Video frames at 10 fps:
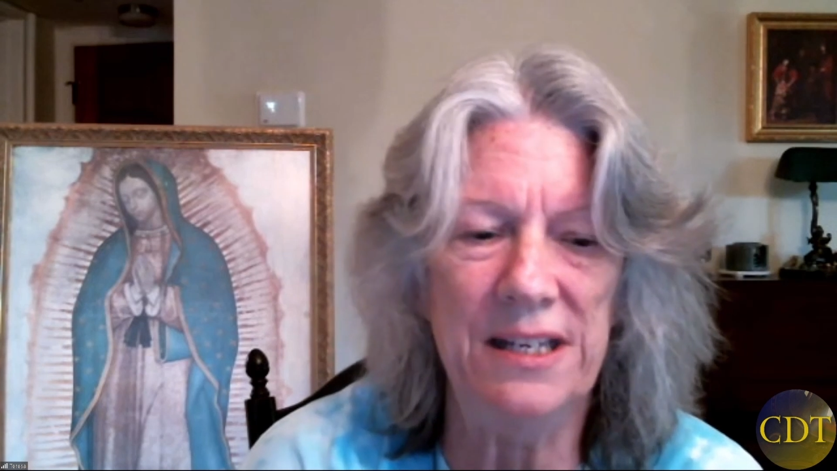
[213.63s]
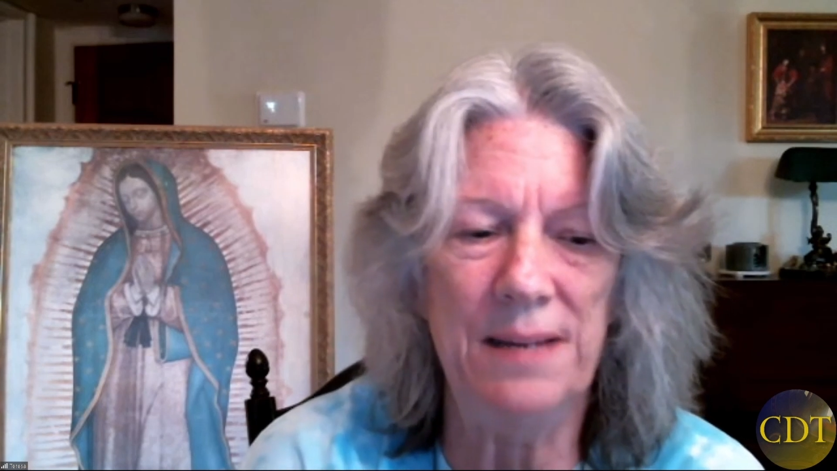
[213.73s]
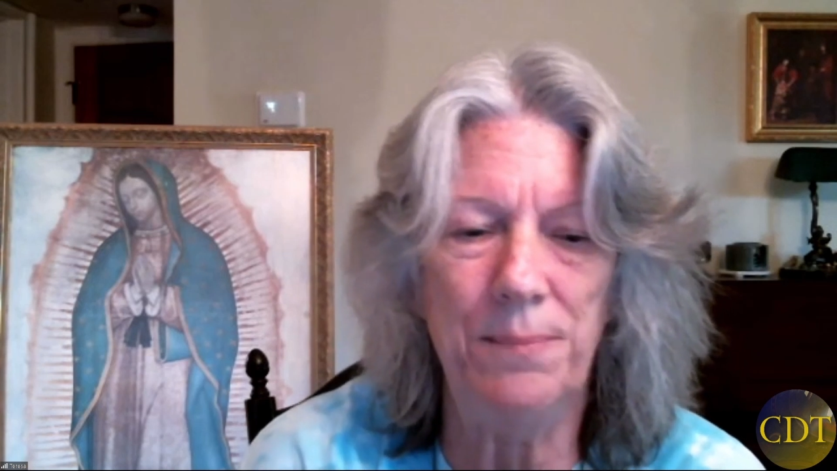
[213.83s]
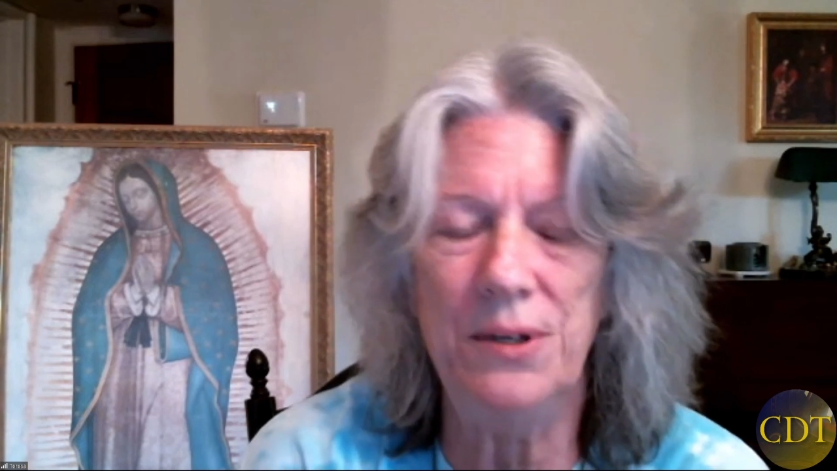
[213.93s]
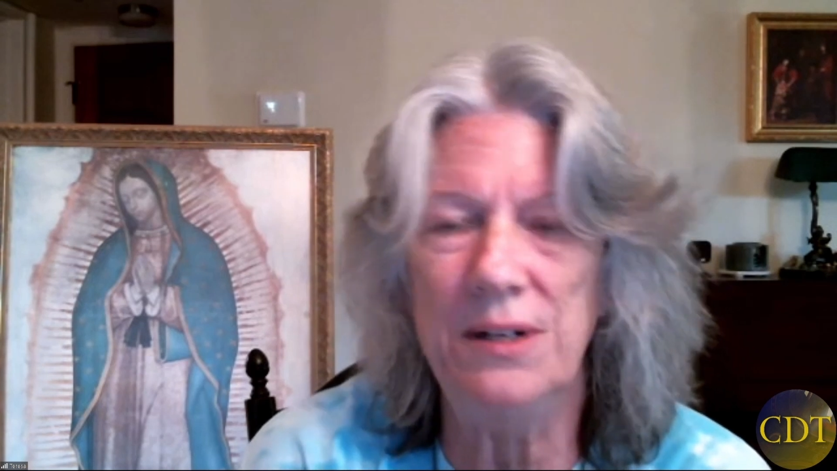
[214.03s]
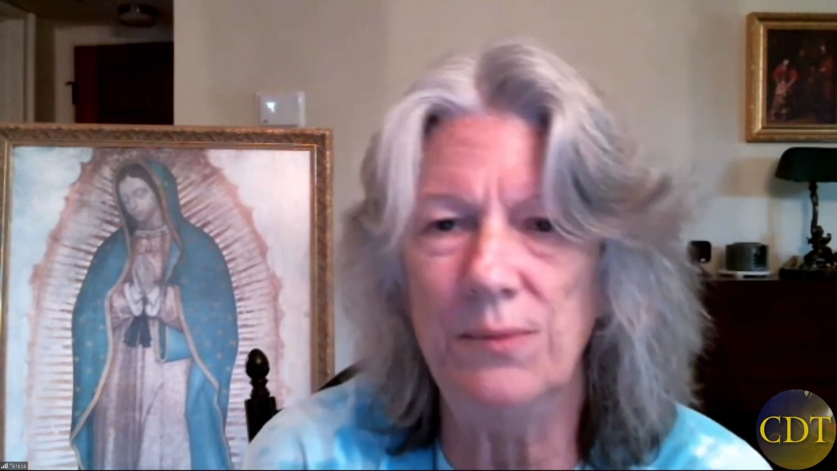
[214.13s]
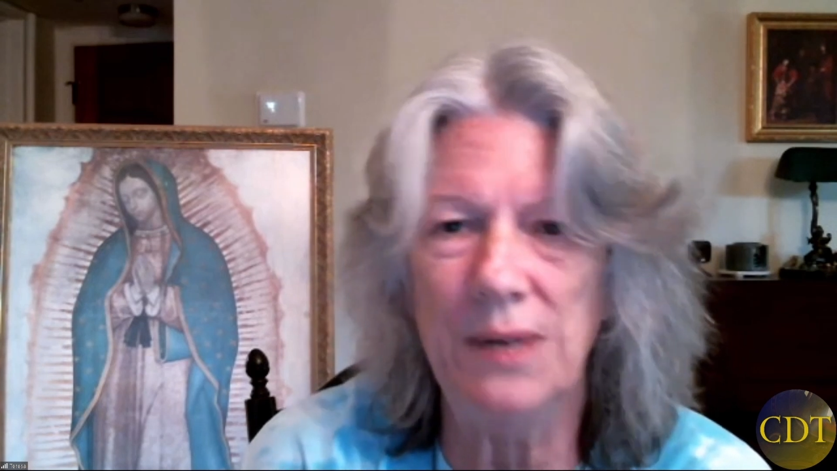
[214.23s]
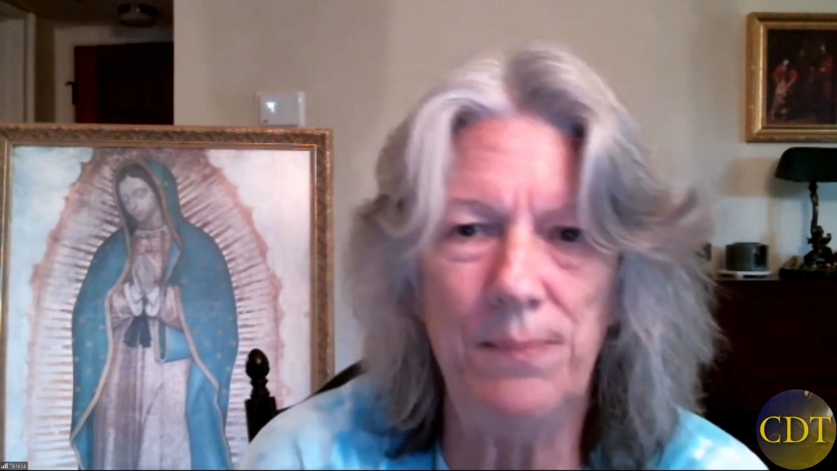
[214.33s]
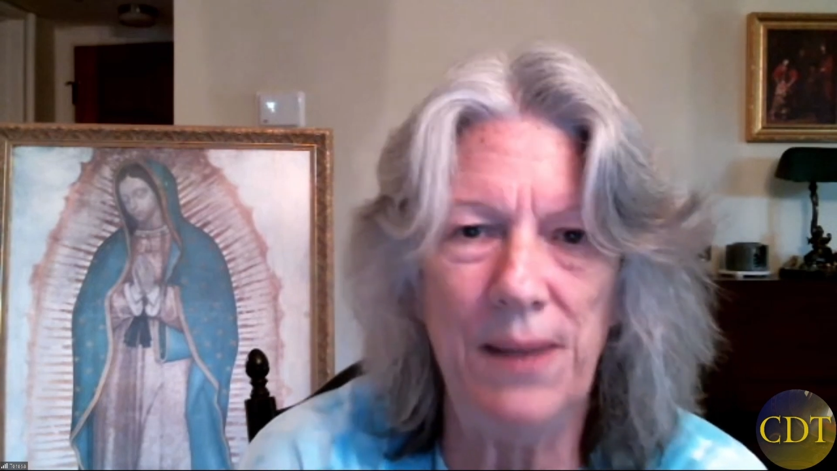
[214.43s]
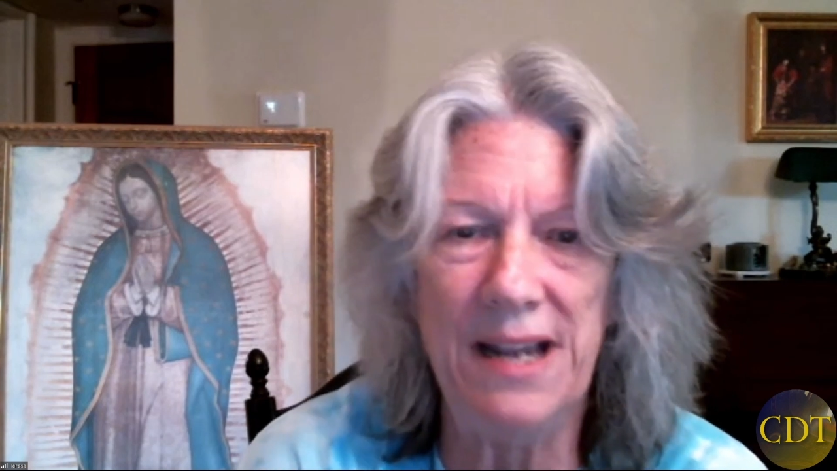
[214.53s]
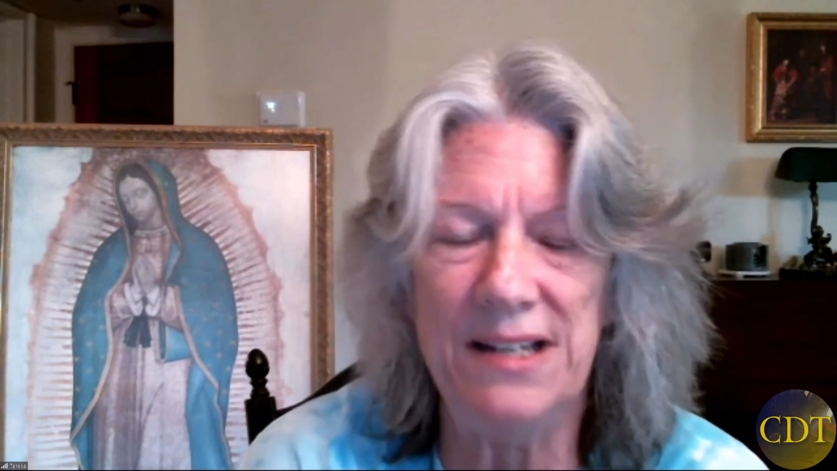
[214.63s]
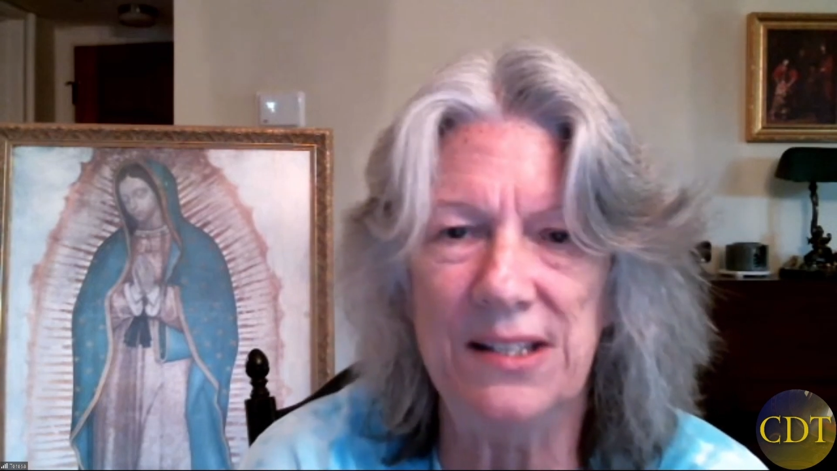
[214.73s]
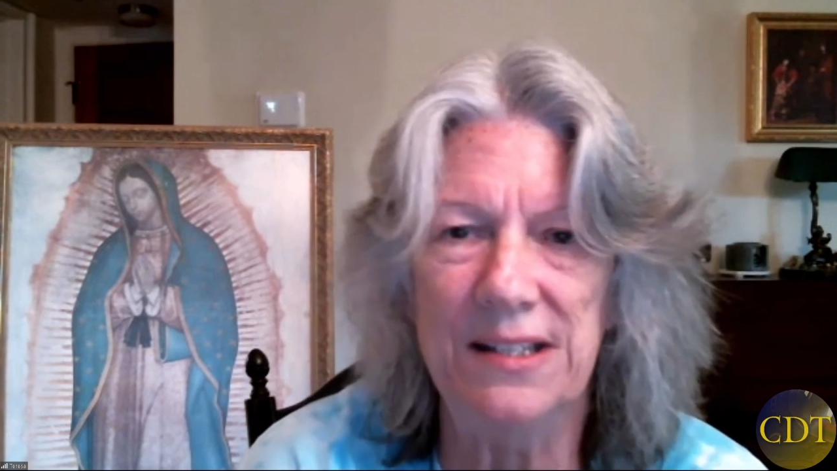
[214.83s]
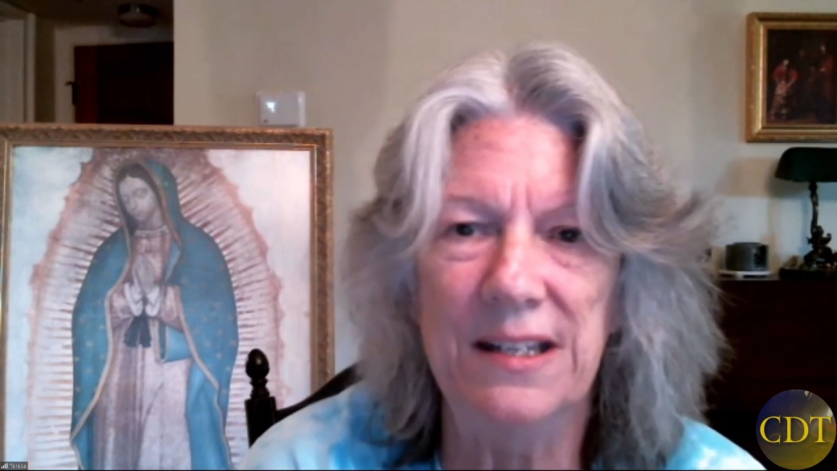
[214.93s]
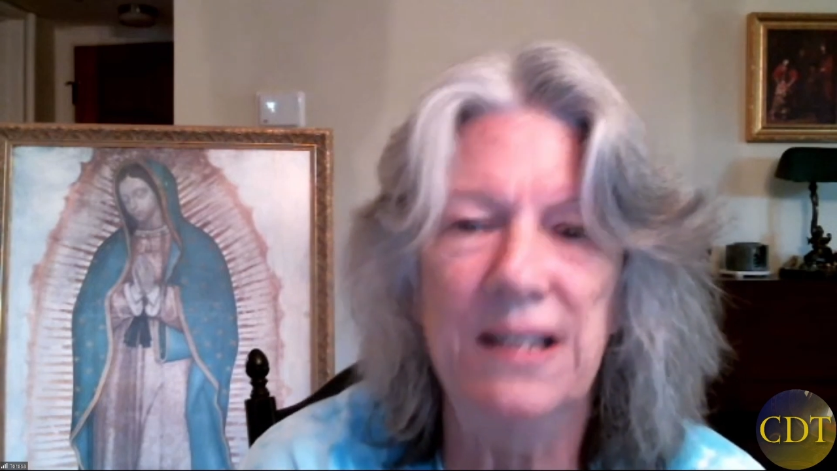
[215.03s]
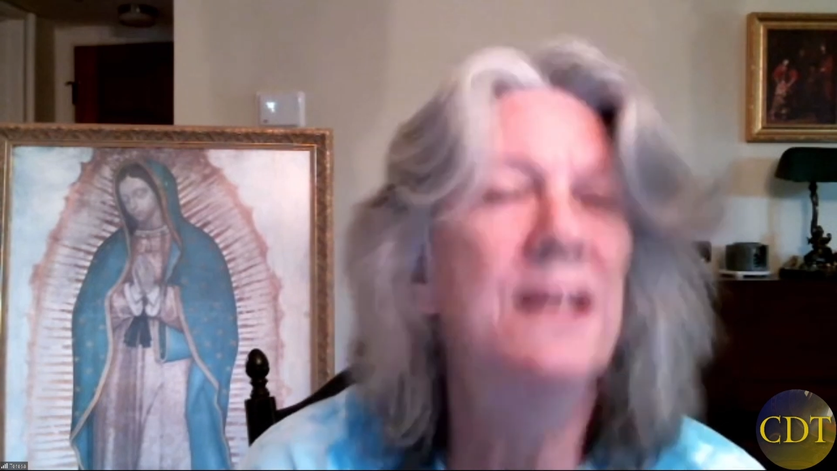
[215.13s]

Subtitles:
they put it in red bags. And